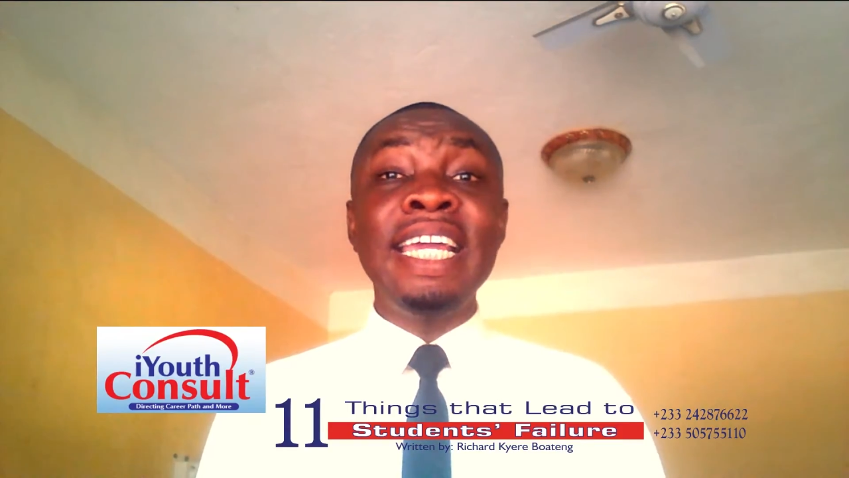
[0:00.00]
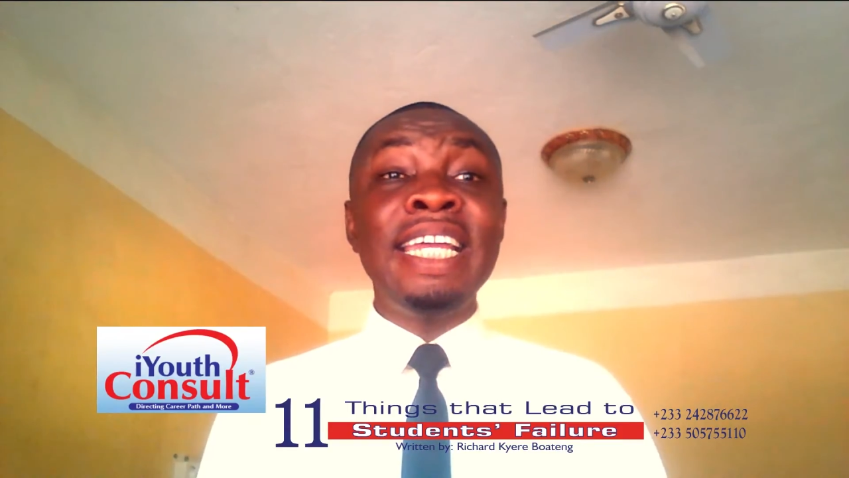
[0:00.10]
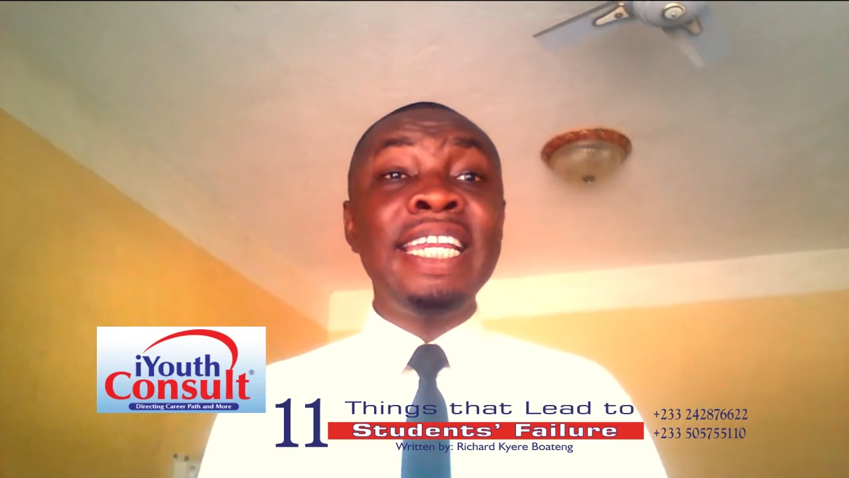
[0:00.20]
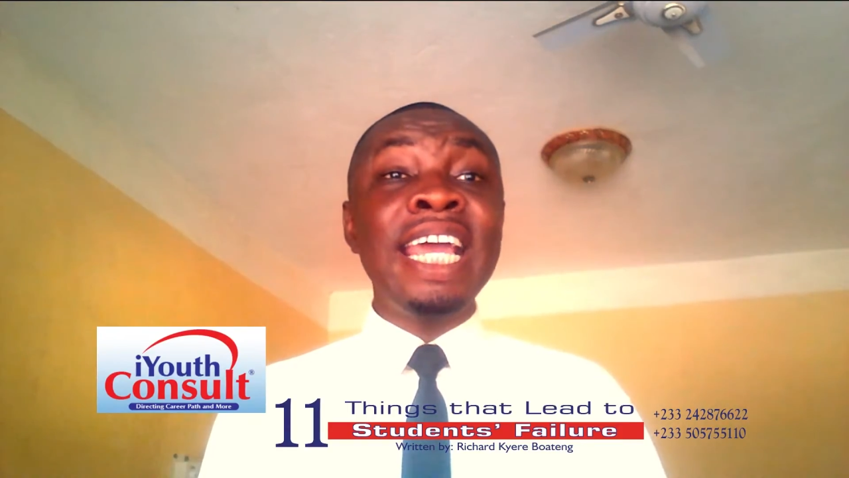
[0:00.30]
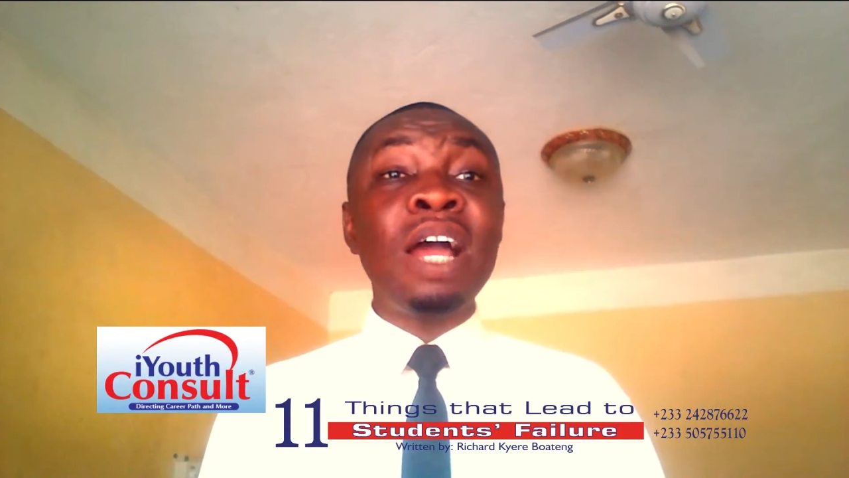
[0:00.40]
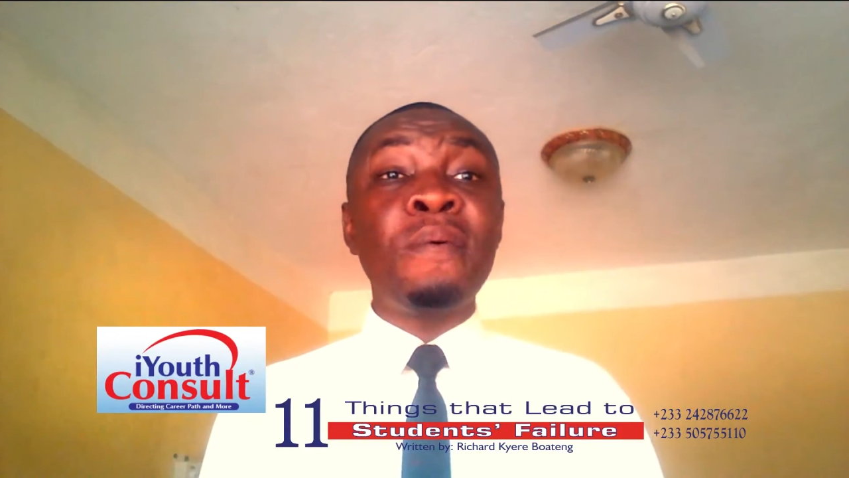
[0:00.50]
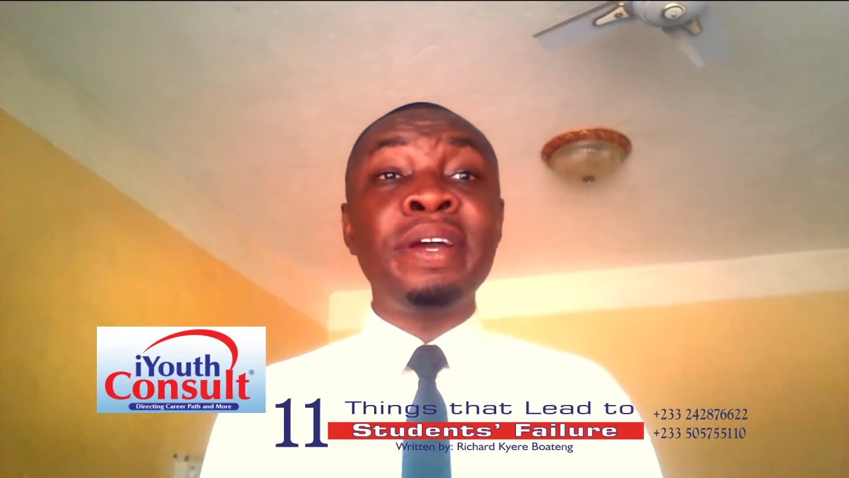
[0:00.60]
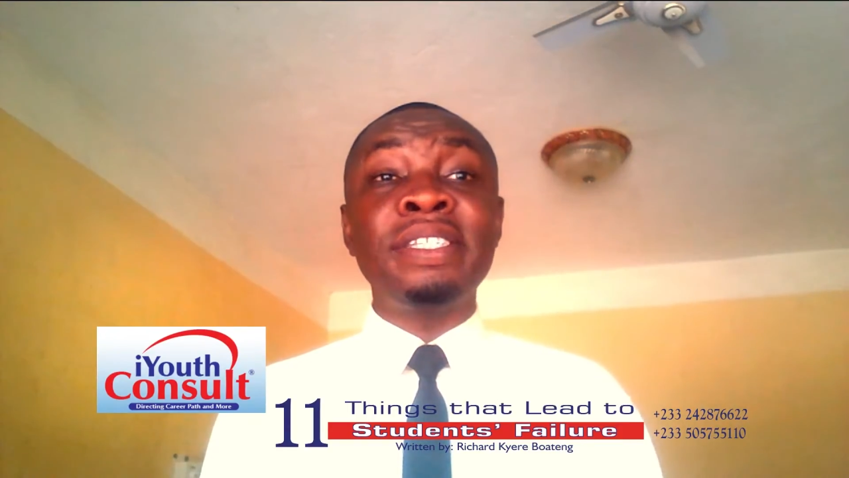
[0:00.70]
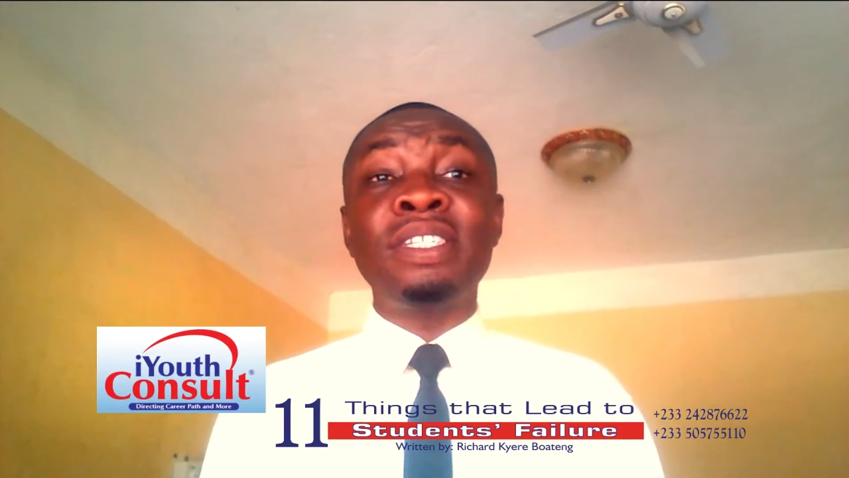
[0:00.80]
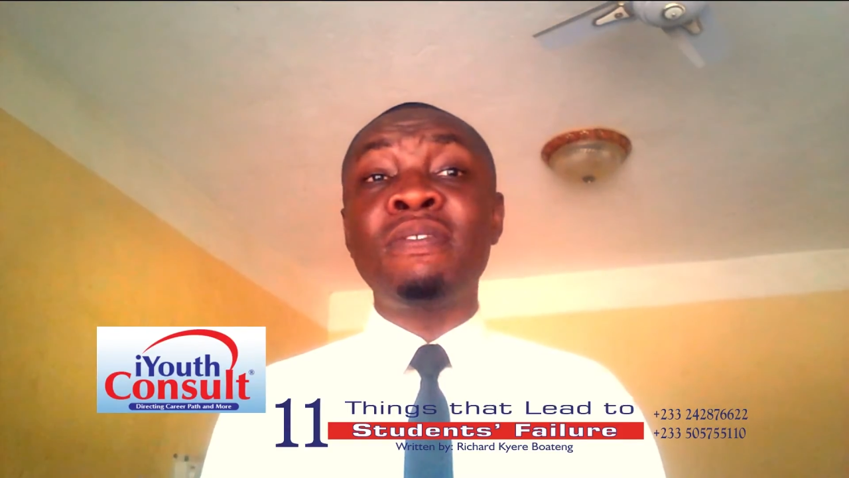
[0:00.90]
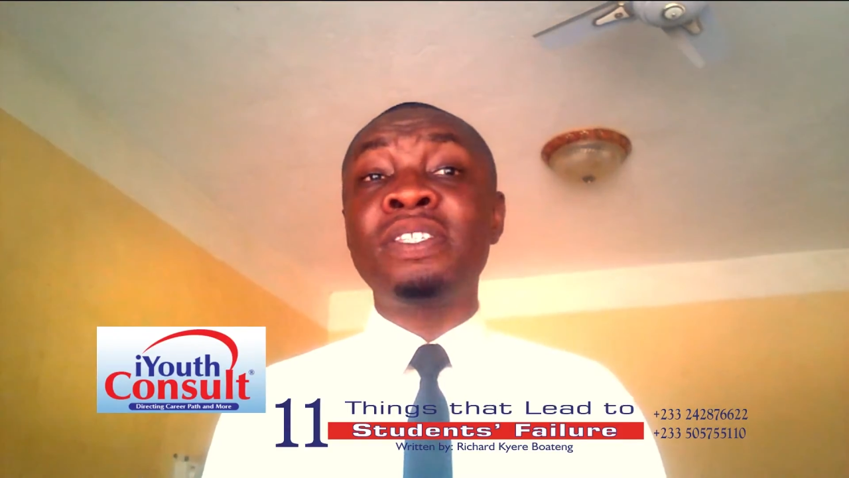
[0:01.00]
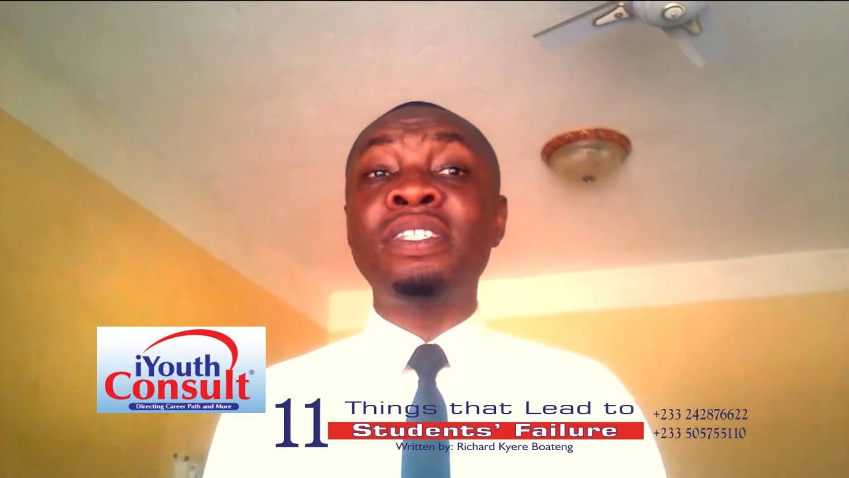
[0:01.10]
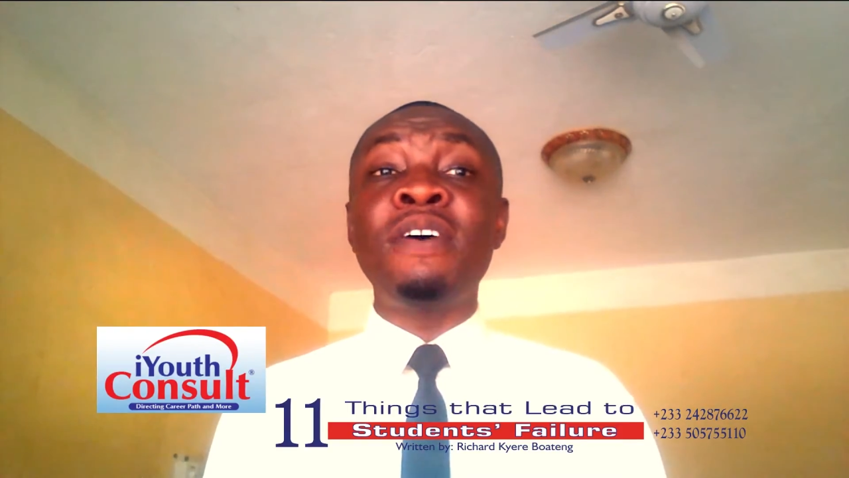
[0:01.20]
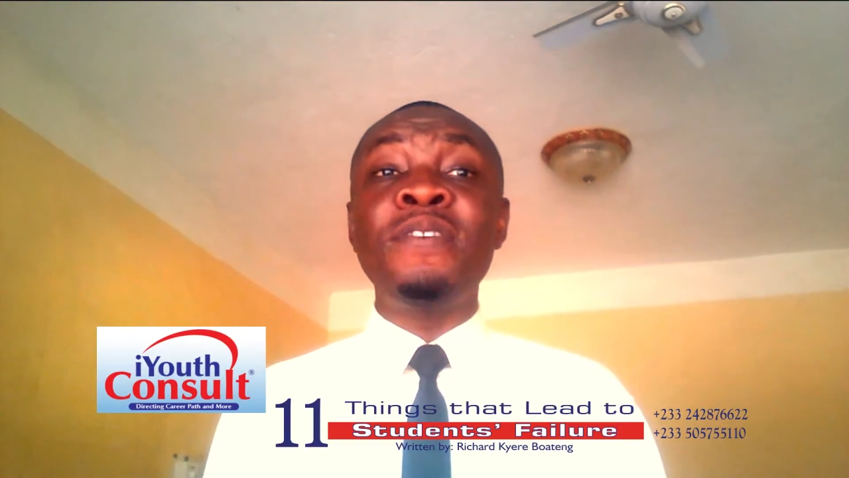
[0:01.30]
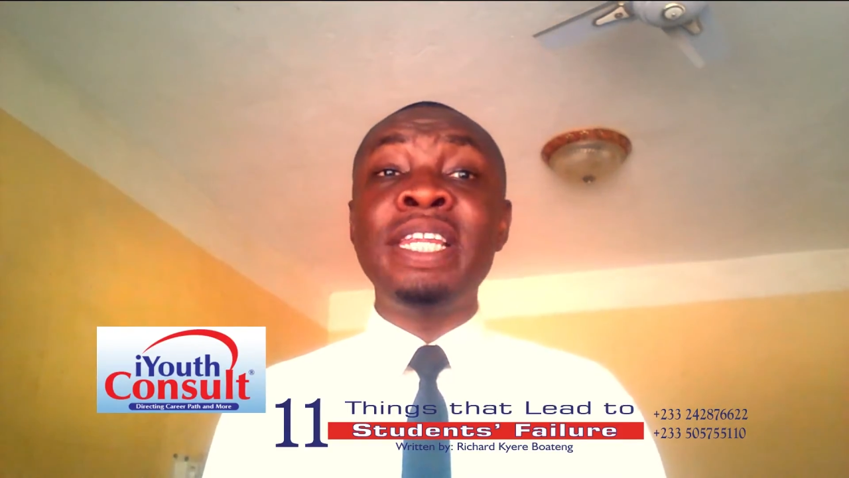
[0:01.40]
in their quest of
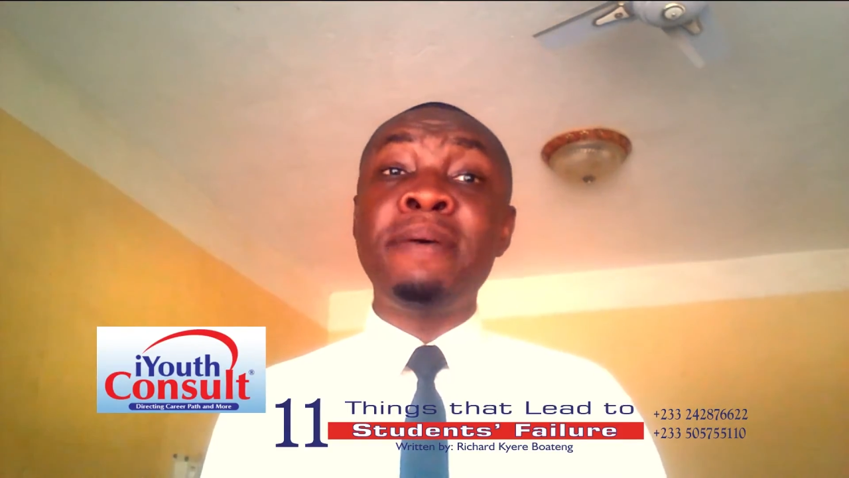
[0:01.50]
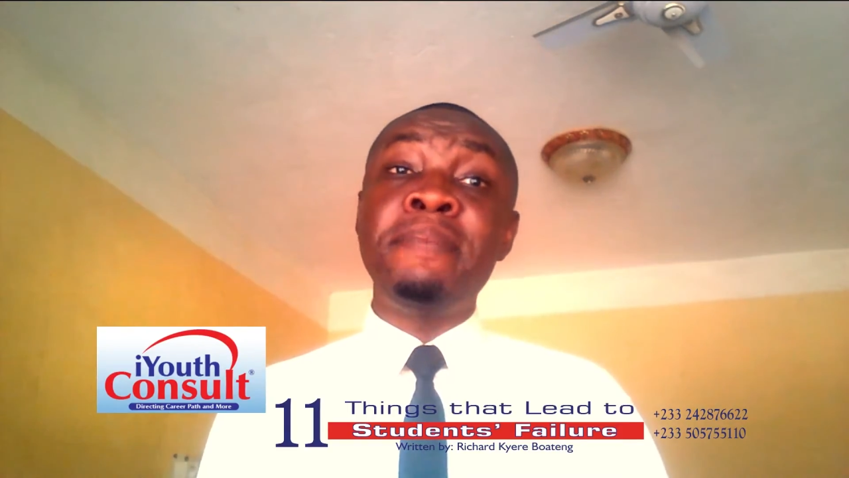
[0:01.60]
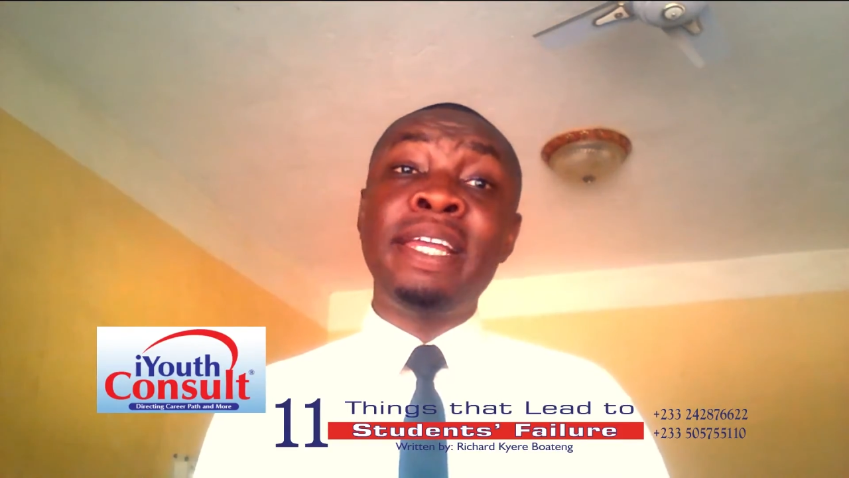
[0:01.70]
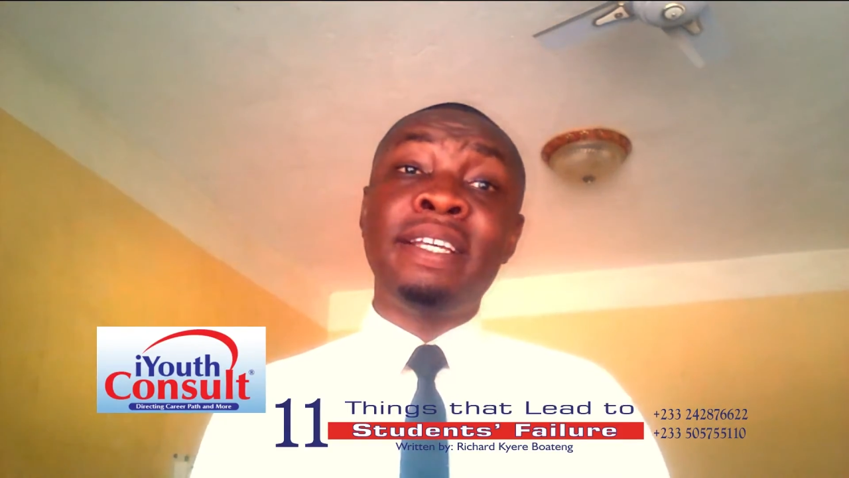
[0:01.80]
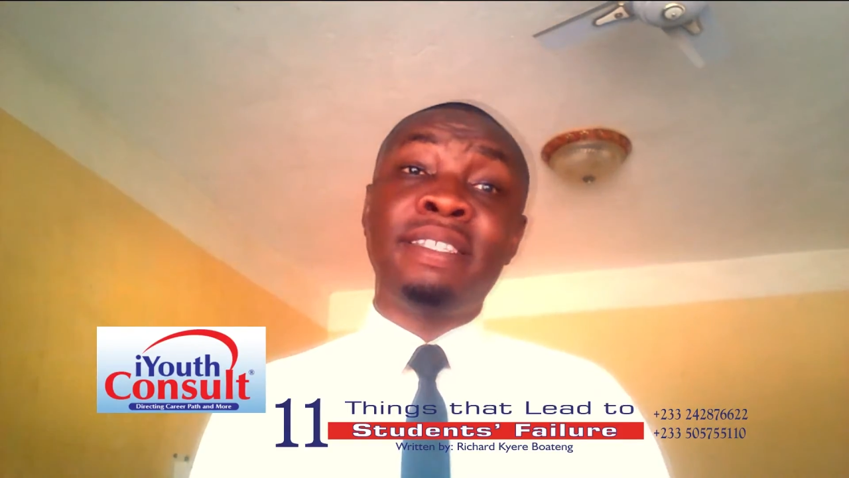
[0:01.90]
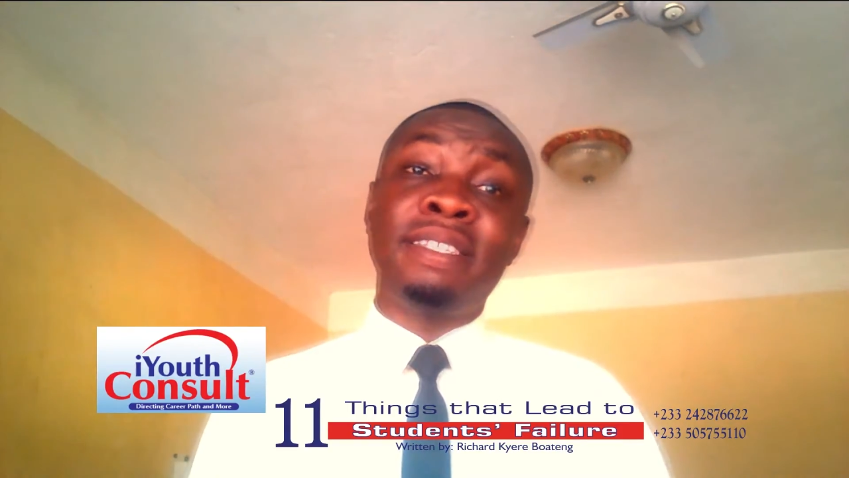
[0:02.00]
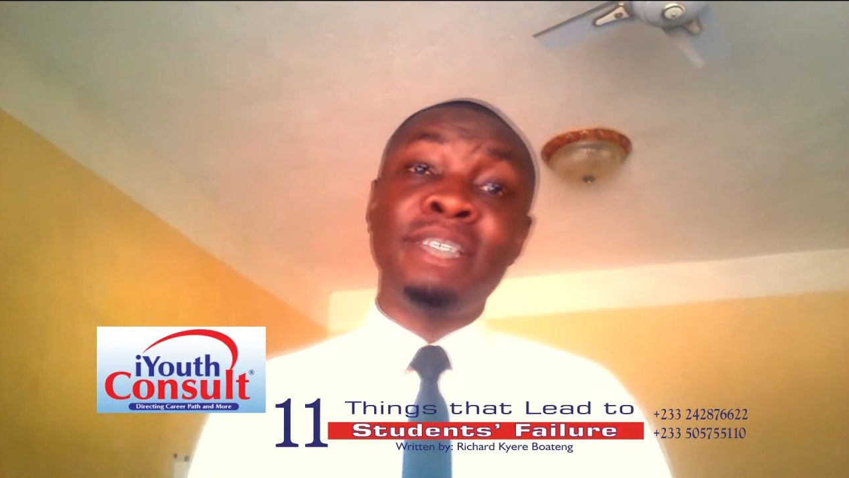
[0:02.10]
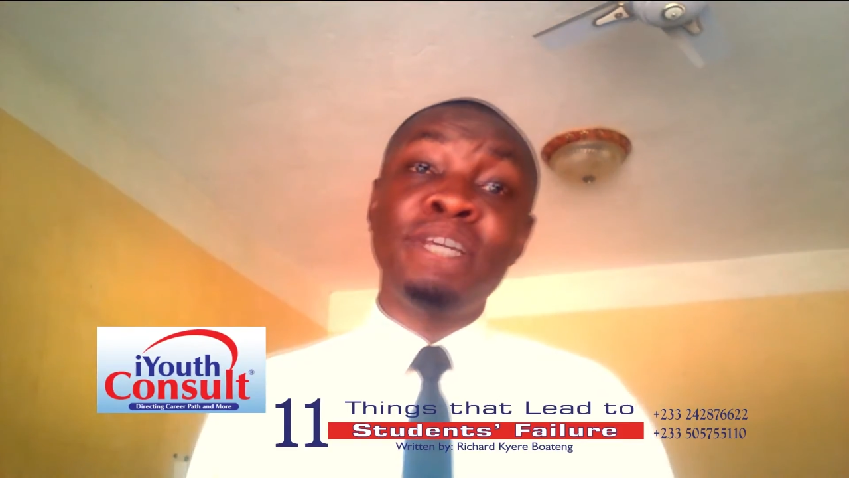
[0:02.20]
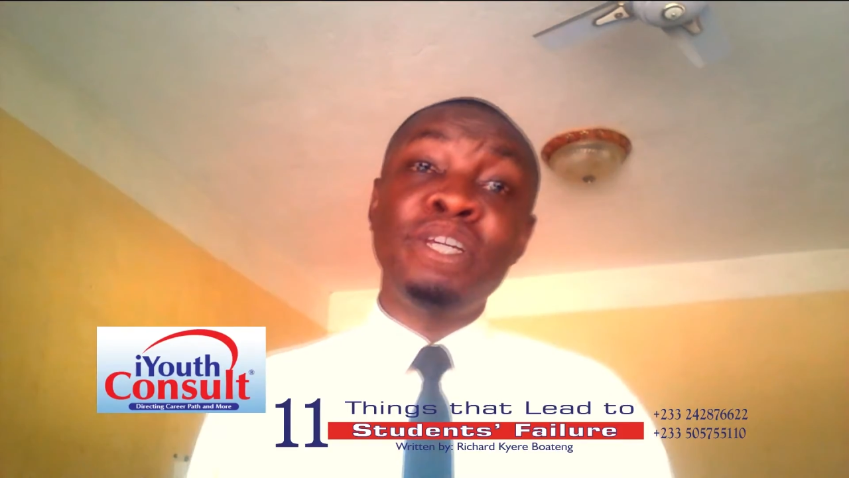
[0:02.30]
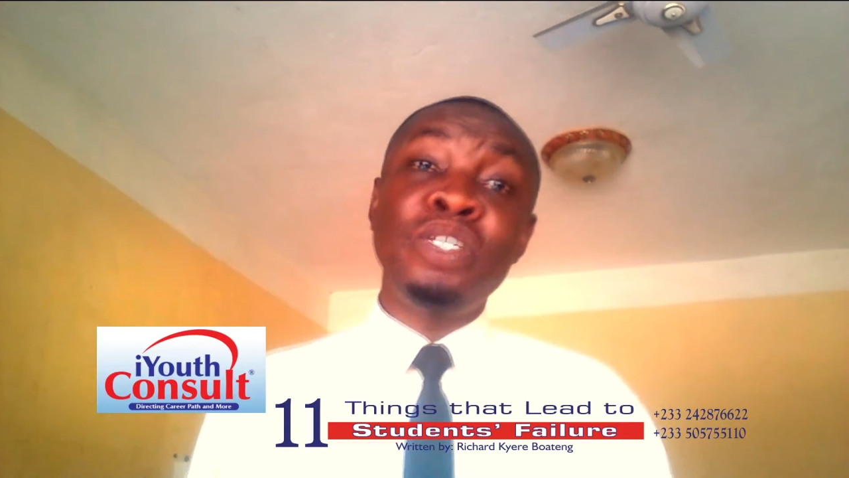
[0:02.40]
solving the menace.